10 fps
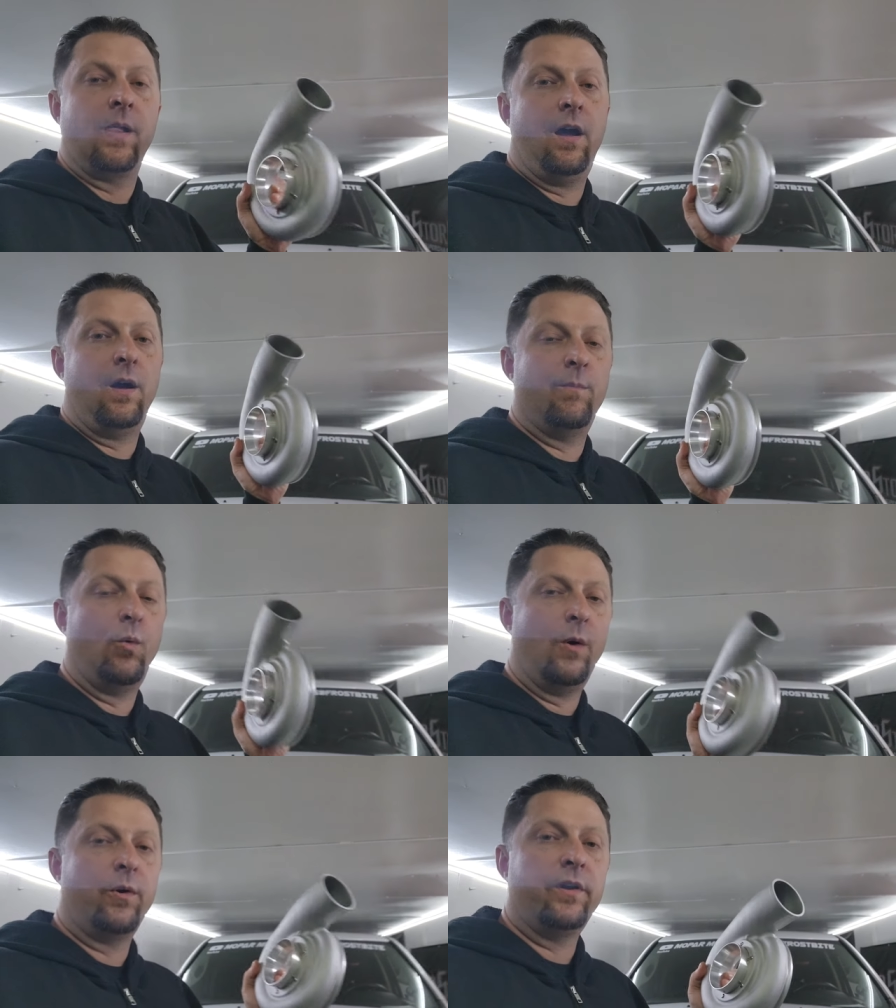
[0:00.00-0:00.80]

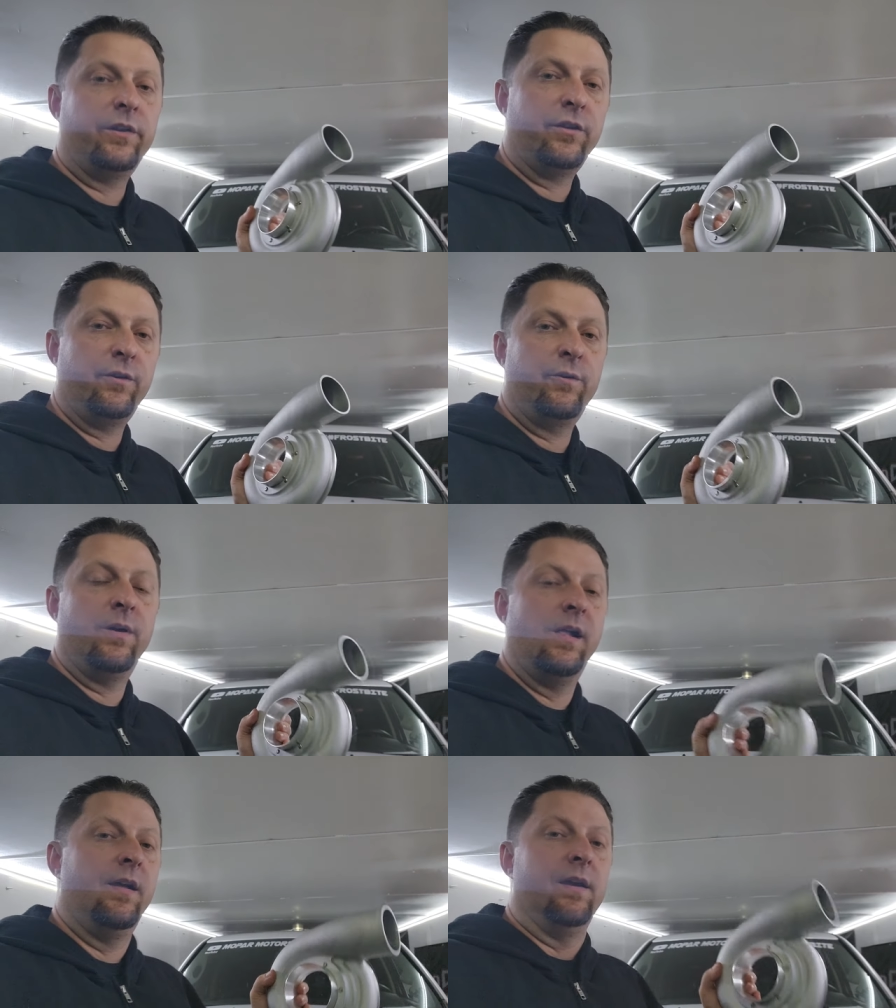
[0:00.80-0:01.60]
What we're going to
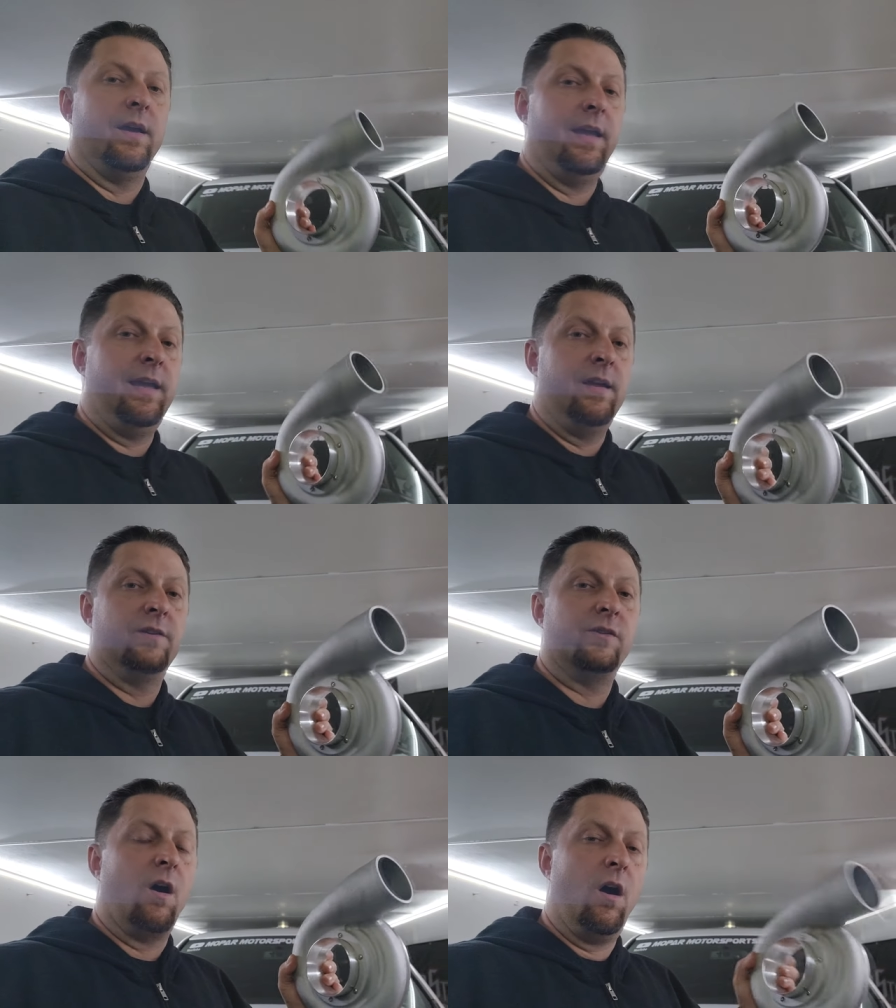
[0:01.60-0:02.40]
do
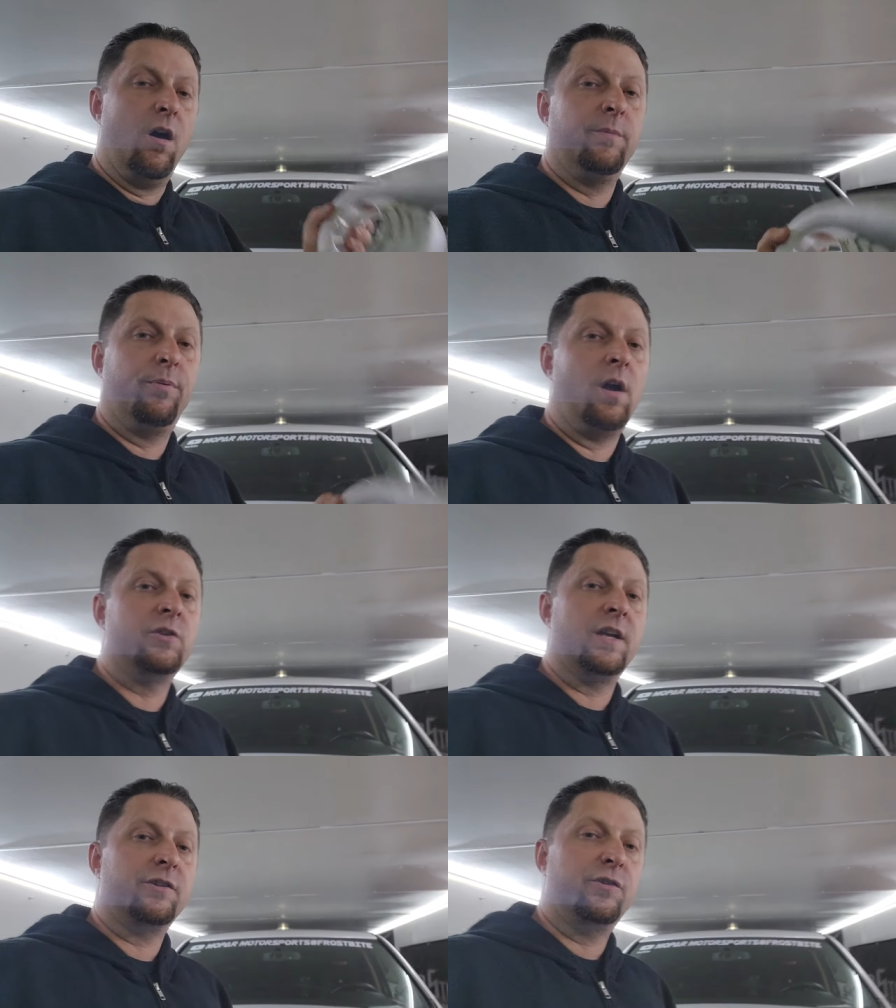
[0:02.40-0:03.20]
is on
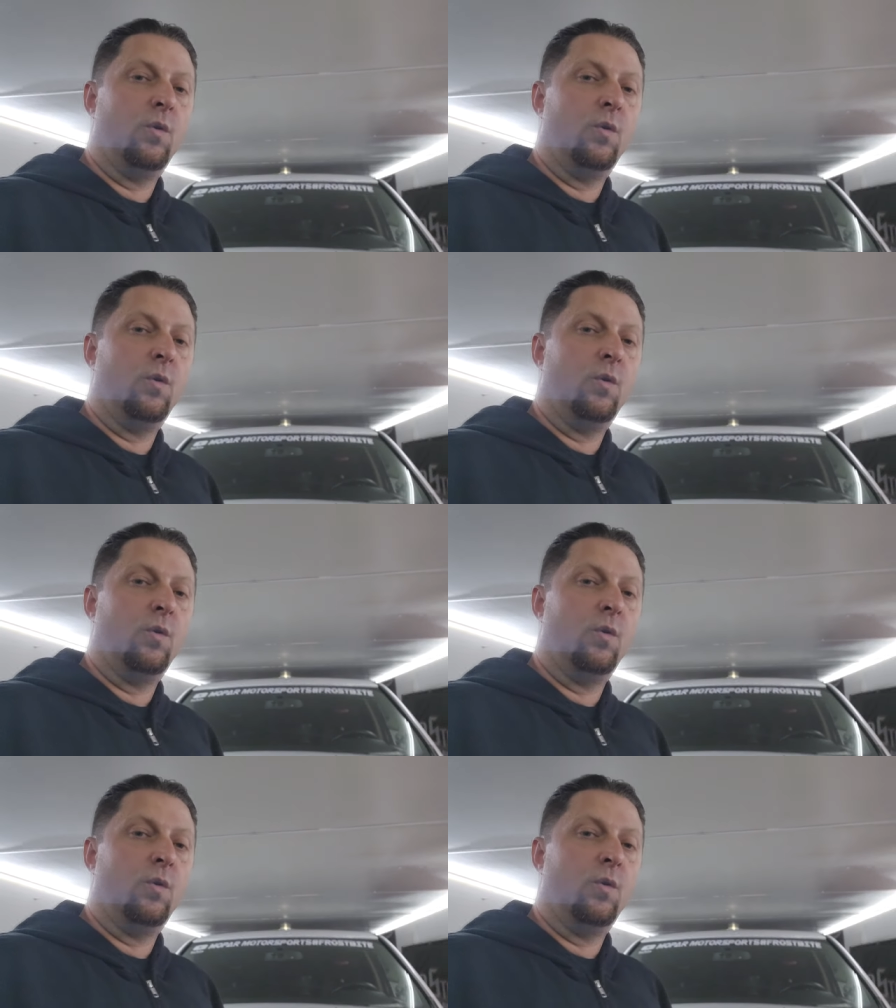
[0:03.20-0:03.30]
Project